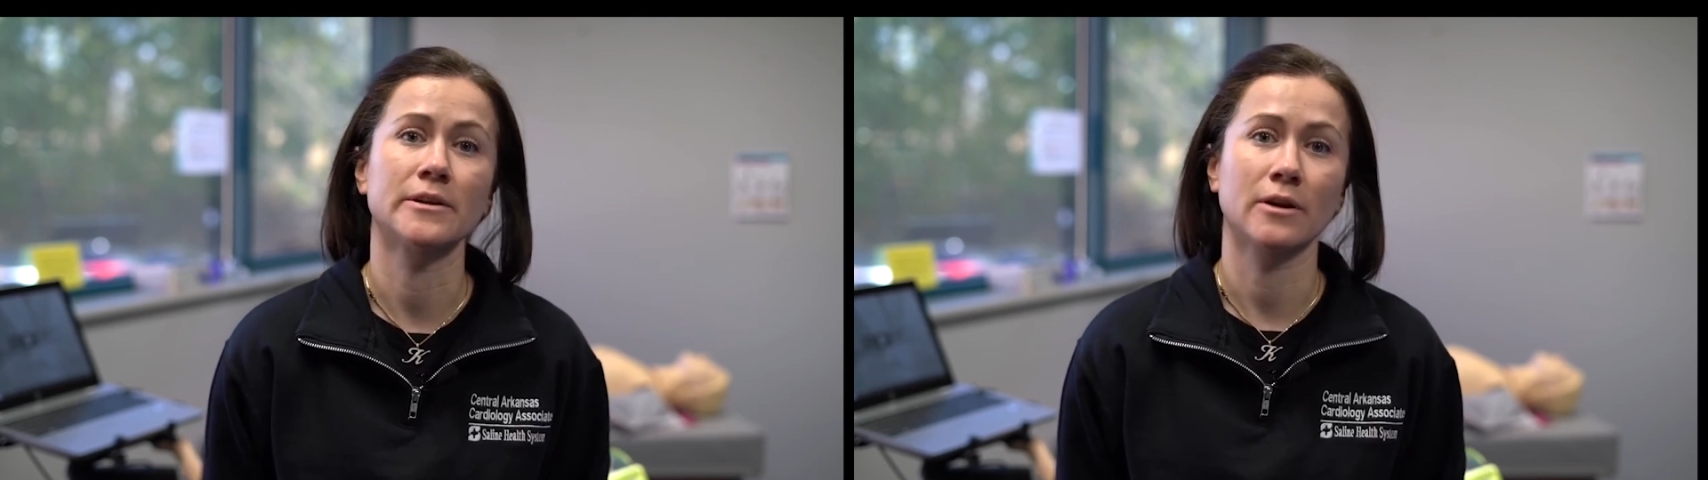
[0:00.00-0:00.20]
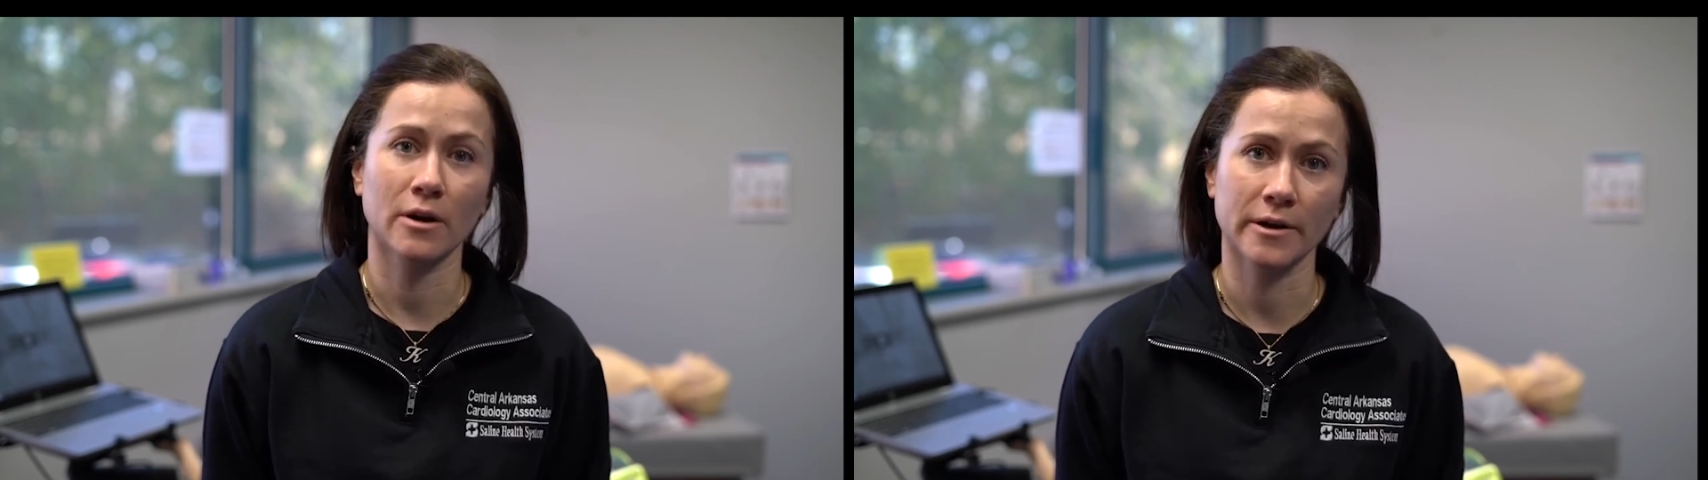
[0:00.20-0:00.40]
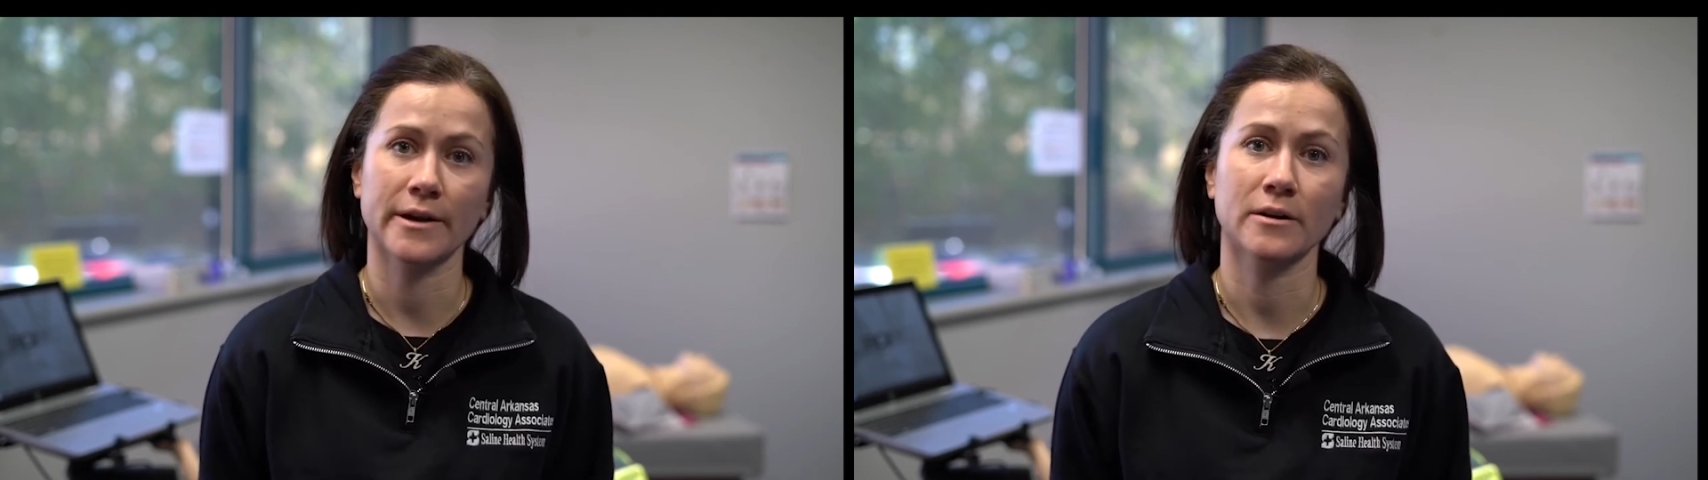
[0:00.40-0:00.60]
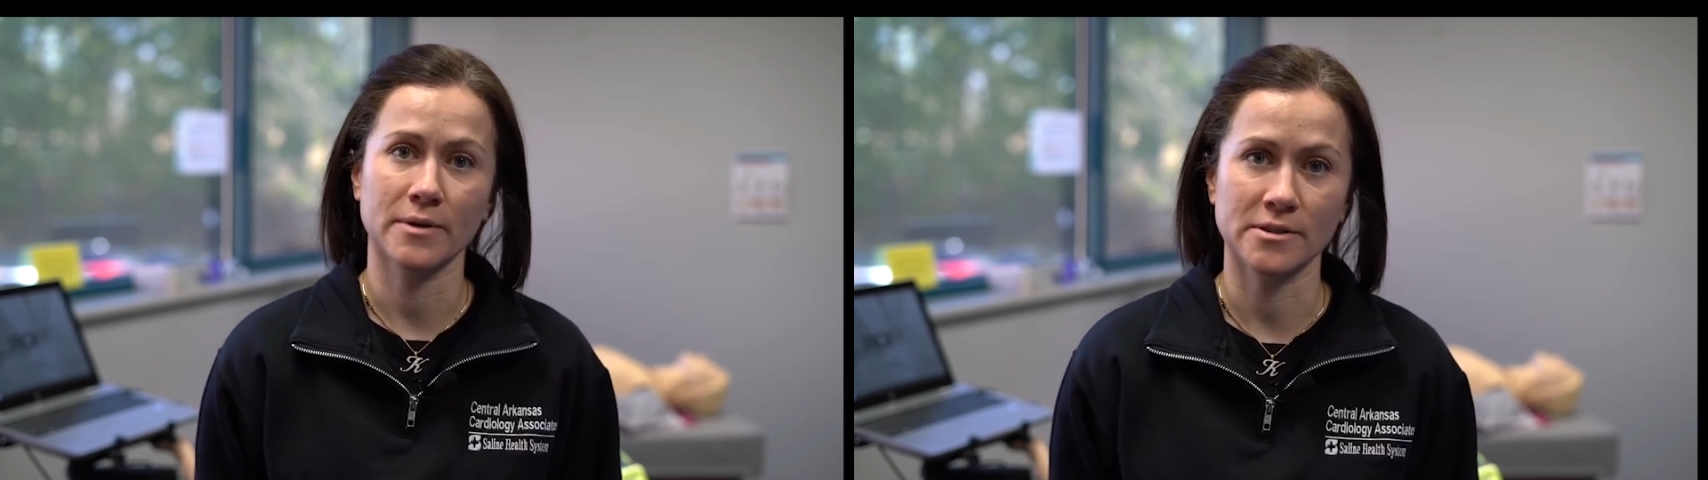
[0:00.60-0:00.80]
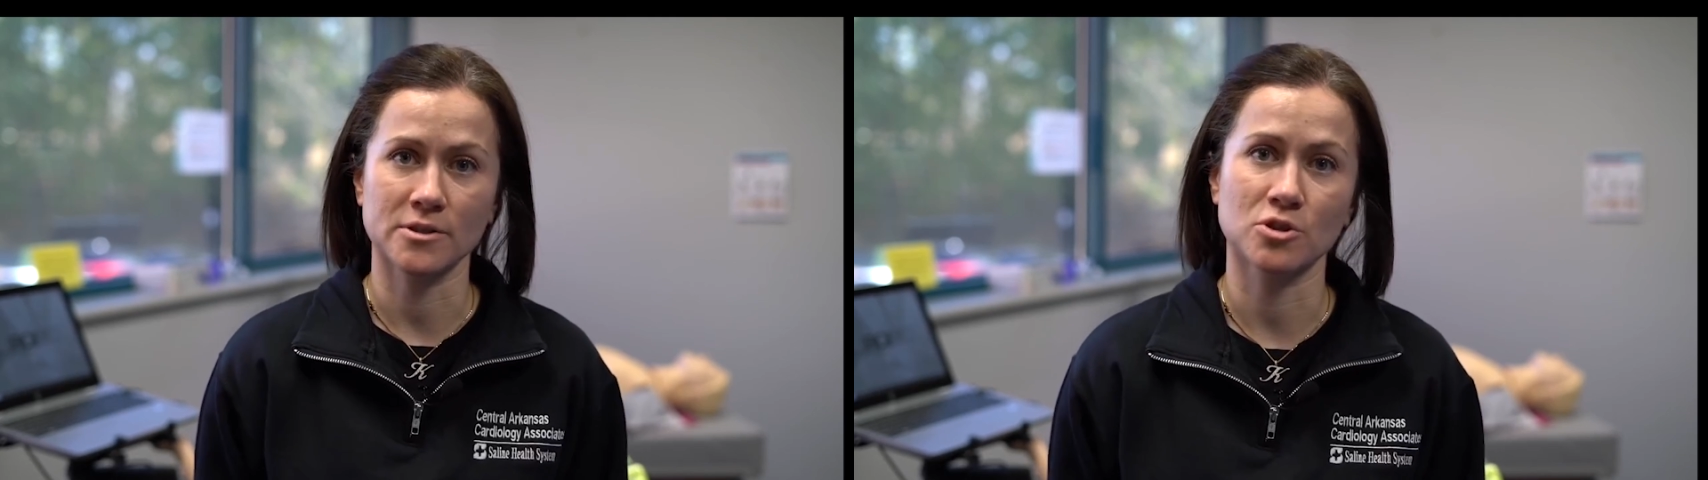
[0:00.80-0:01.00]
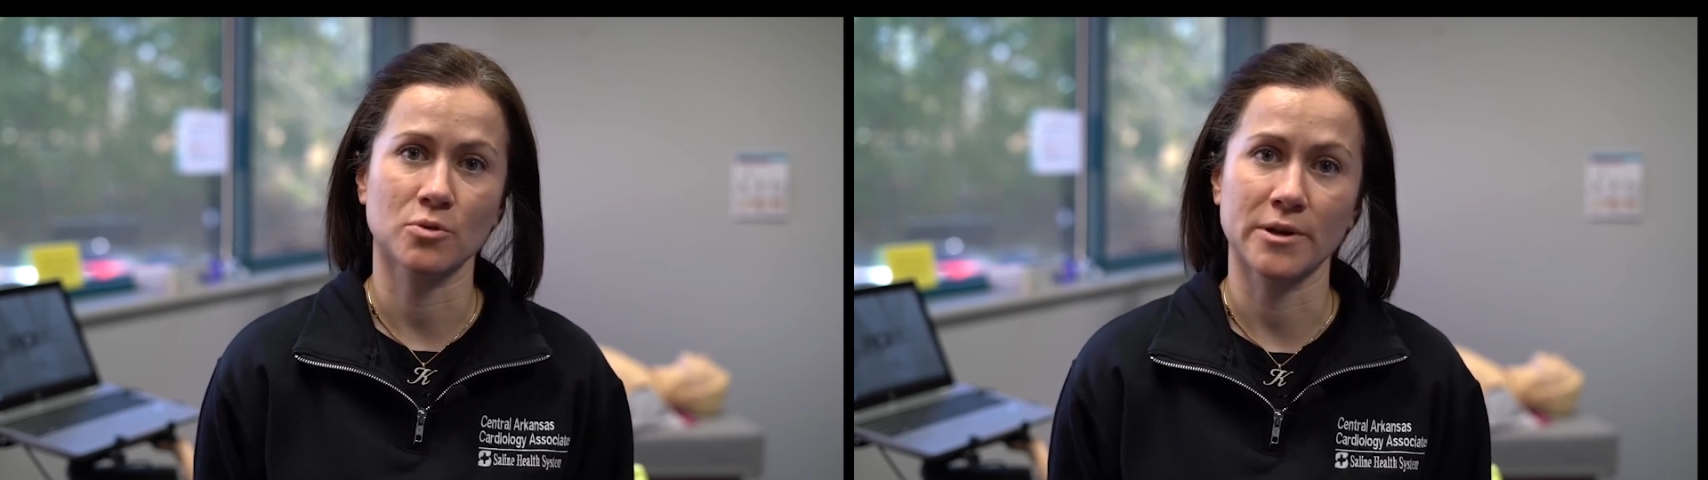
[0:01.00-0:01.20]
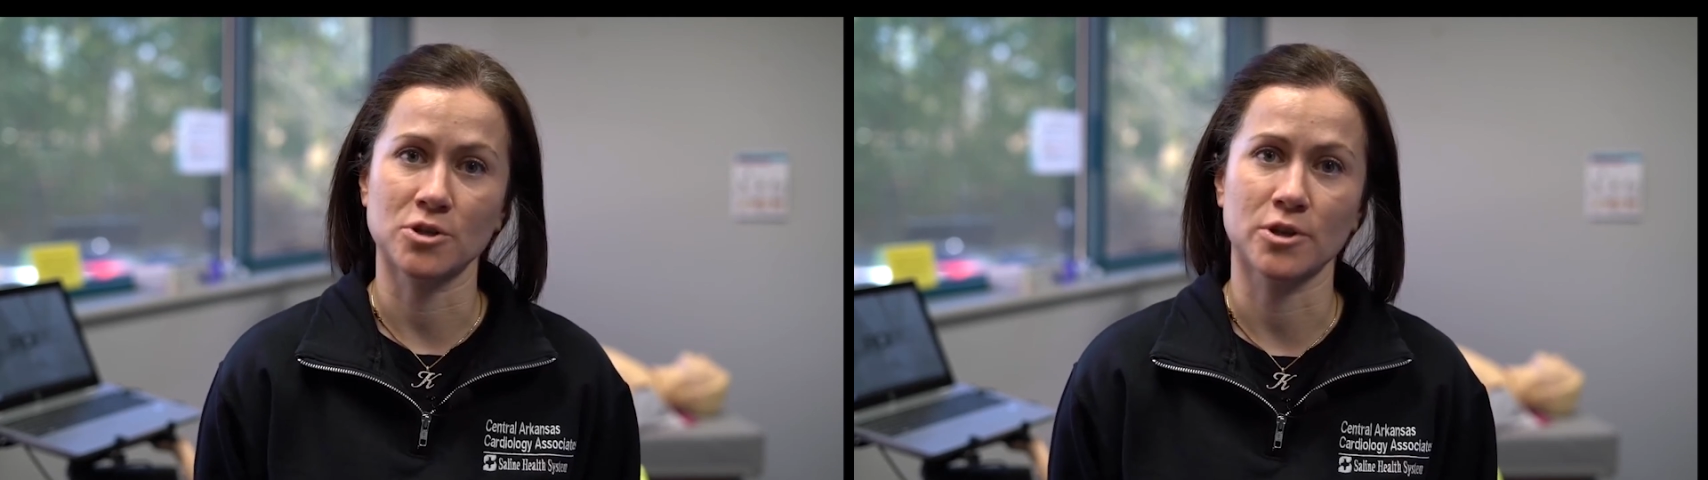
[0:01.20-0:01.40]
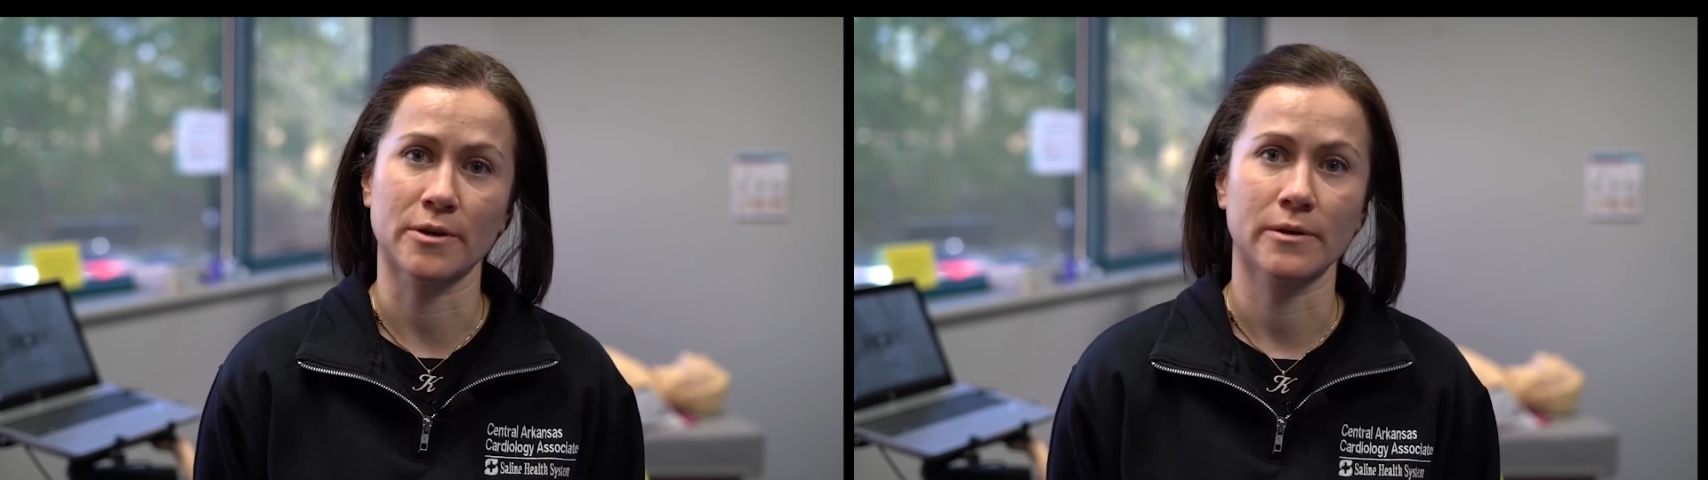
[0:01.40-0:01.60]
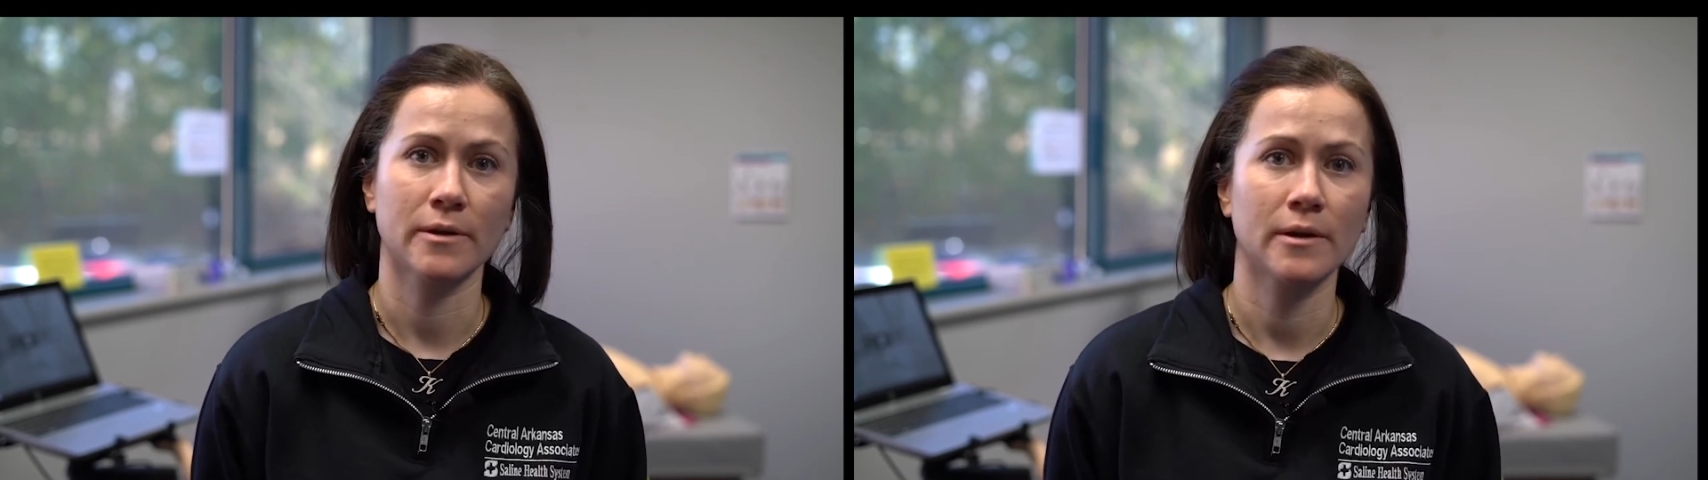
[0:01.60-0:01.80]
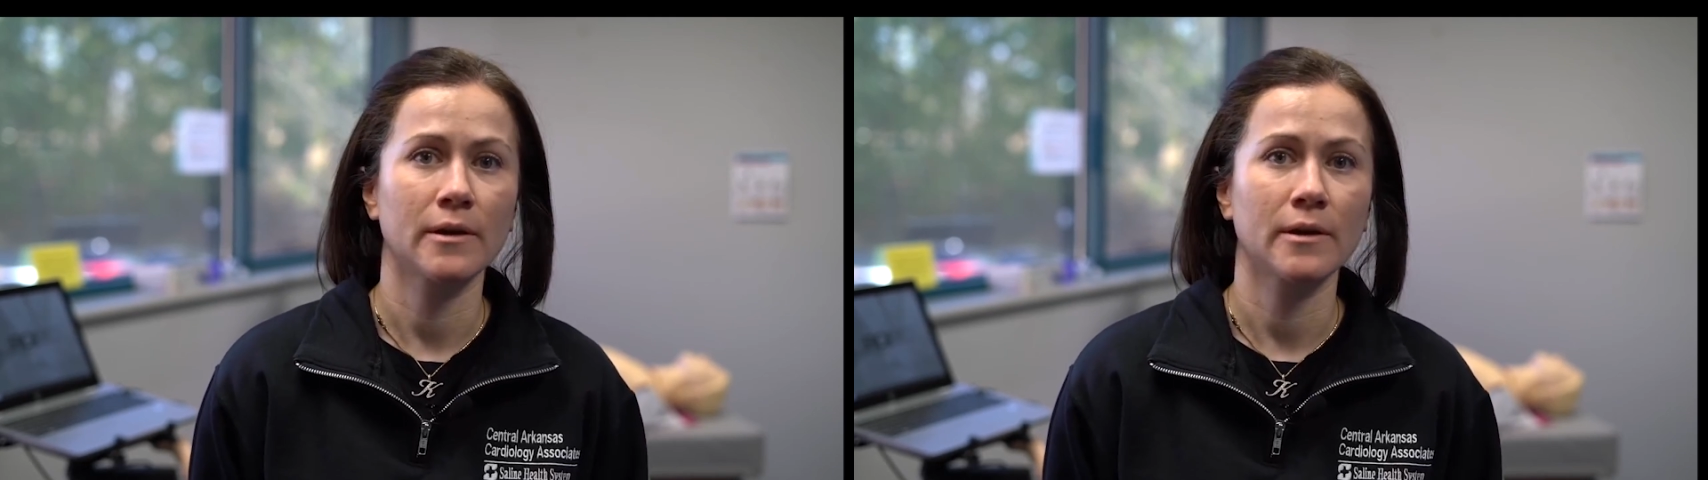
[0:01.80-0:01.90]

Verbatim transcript: in a cardiac arrest situation.